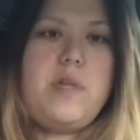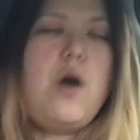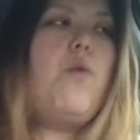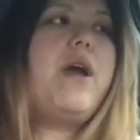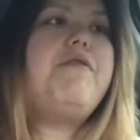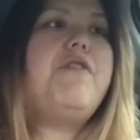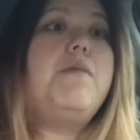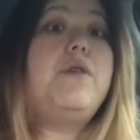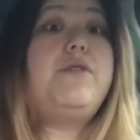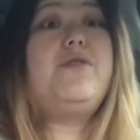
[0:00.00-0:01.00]
away from
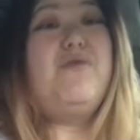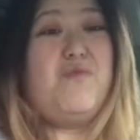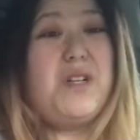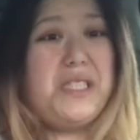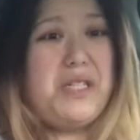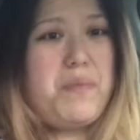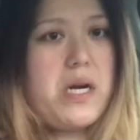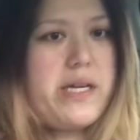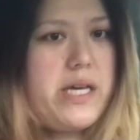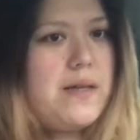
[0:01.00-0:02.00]
the really good
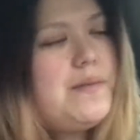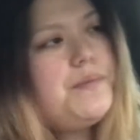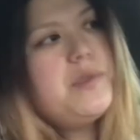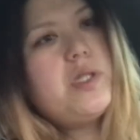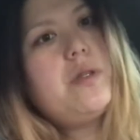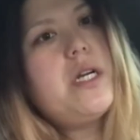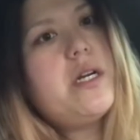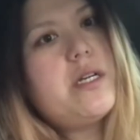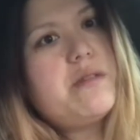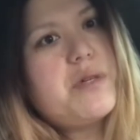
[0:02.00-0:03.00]
parking so that our
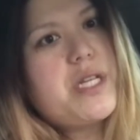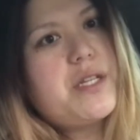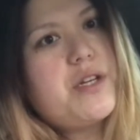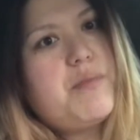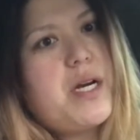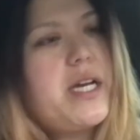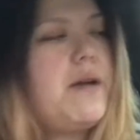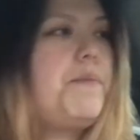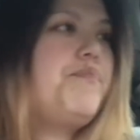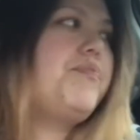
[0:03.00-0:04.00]
customers had the good parking.
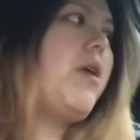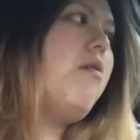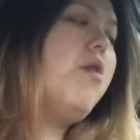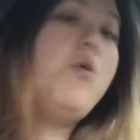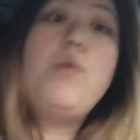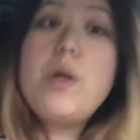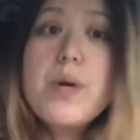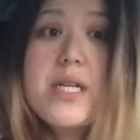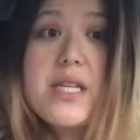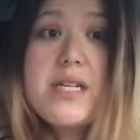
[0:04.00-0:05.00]
When I
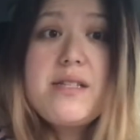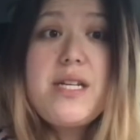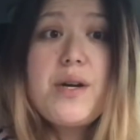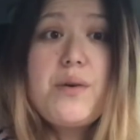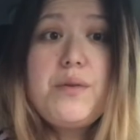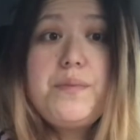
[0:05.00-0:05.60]
worked at the casino,